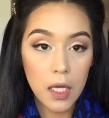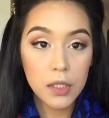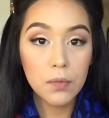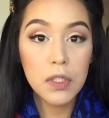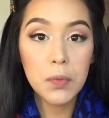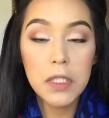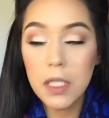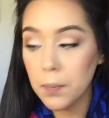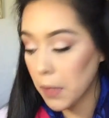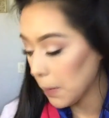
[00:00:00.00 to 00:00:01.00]
so once we're
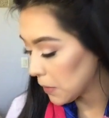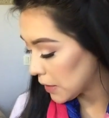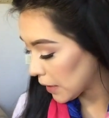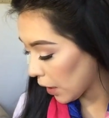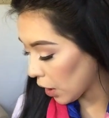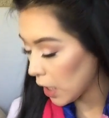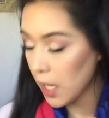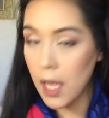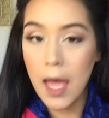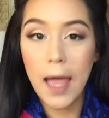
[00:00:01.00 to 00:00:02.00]
done applying
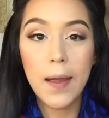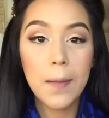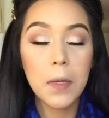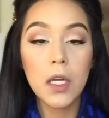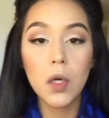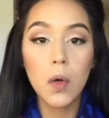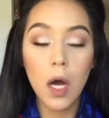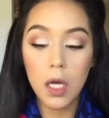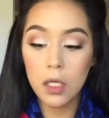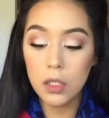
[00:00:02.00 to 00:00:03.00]
mascara, I am gonna go
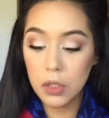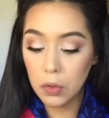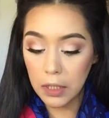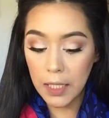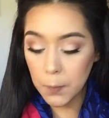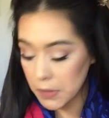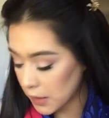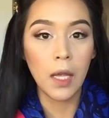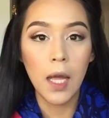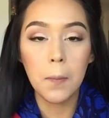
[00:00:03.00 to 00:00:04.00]
on to
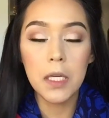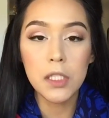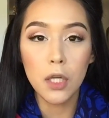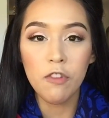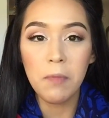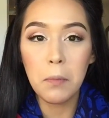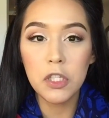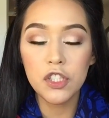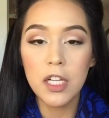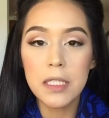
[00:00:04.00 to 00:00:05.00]
lips. I'm gonna start off by
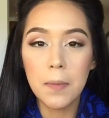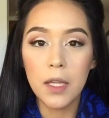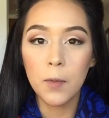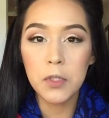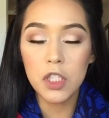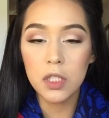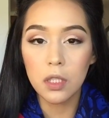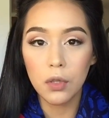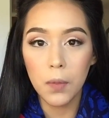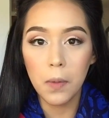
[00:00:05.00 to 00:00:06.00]
moisturizing my lips just a
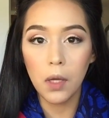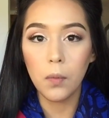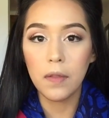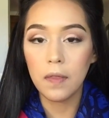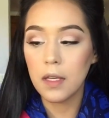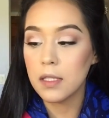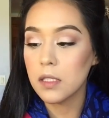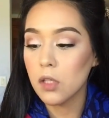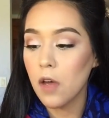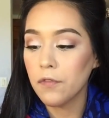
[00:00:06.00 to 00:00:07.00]
little bit with this
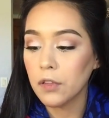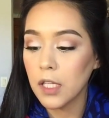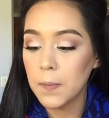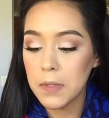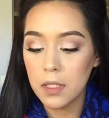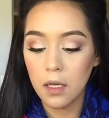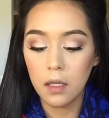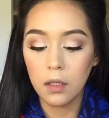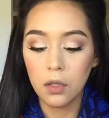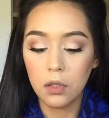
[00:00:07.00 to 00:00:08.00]
Soft Lips
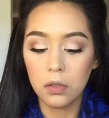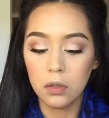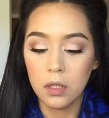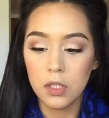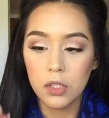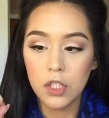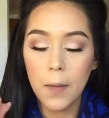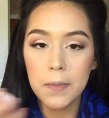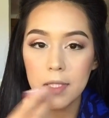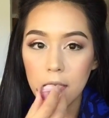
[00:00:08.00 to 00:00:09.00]
little
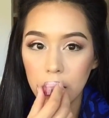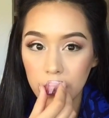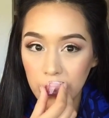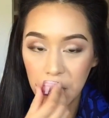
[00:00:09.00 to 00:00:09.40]
chapstick.